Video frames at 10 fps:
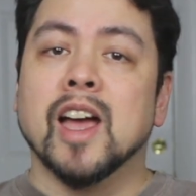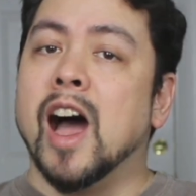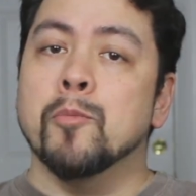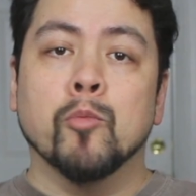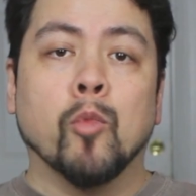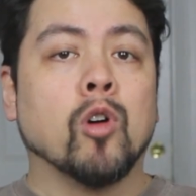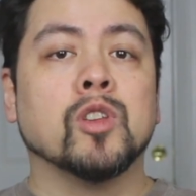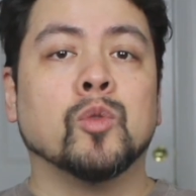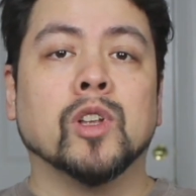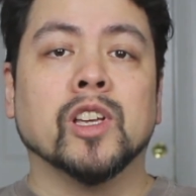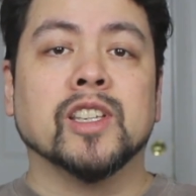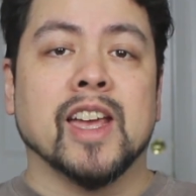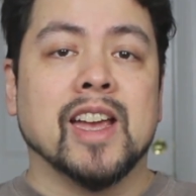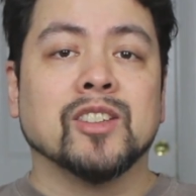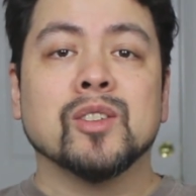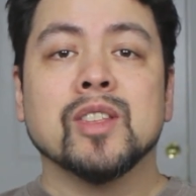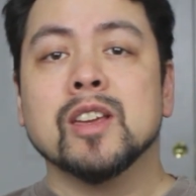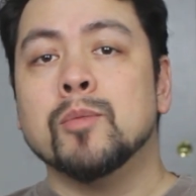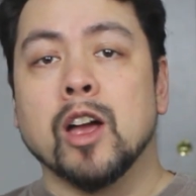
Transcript: I'm more than willing to answer them.